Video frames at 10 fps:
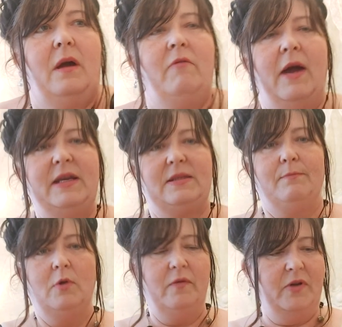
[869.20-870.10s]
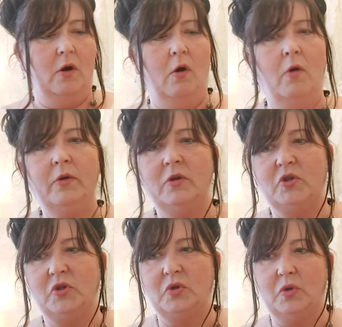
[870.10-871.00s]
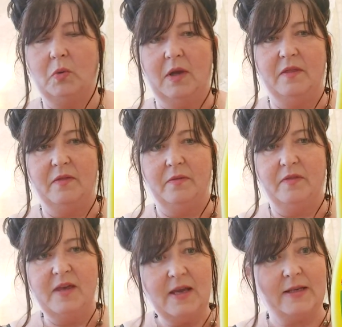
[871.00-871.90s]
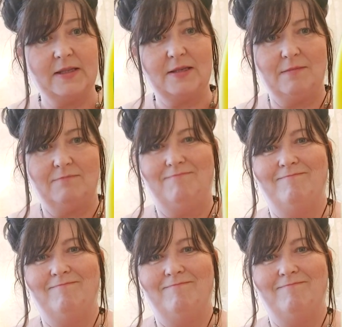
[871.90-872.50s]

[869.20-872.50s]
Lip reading: Right, moving on to this.